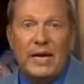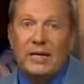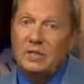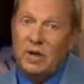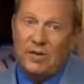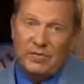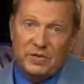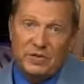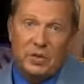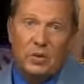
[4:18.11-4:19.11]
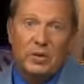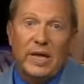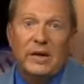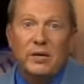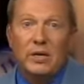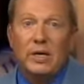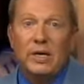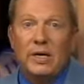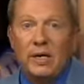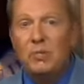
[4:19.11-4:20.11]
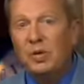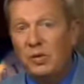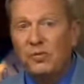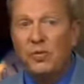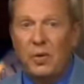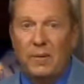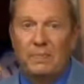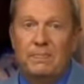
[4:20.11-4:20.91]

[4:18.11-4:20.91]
It's often sold later in pill form.